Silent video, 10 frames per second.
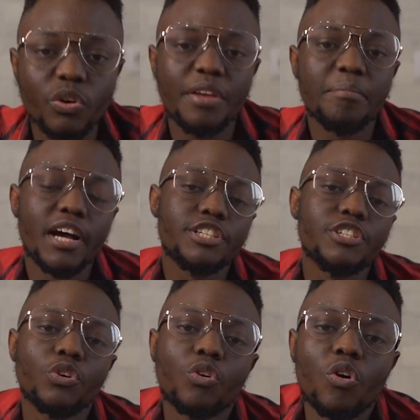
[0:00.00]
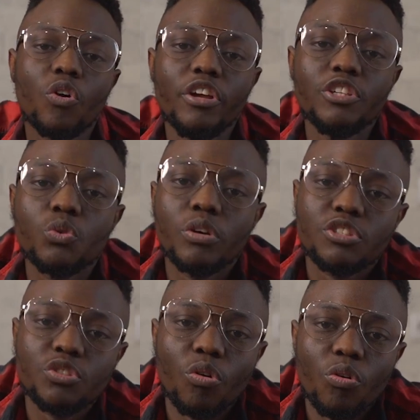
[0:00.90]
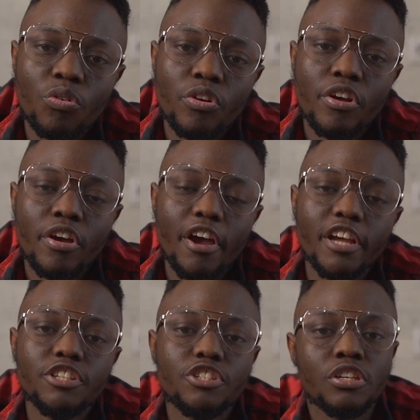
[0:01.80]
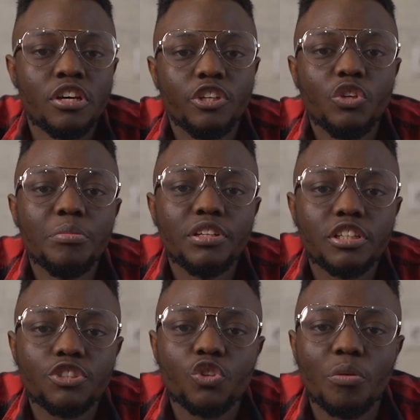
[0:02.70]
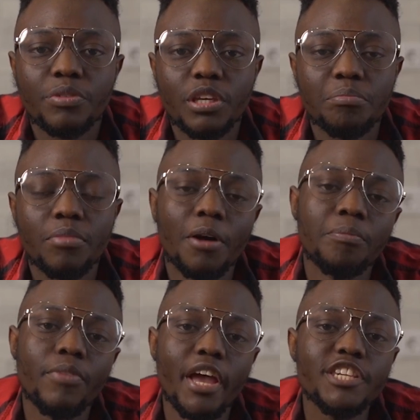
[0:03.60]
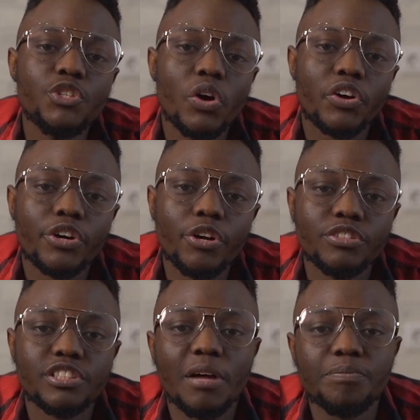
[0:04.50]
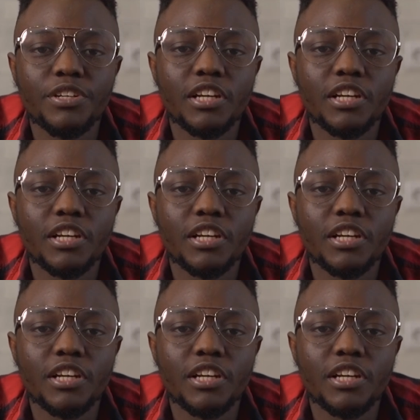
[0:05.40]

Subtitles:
imagine you go into a store and you meet the shopkeeper and you agree on something.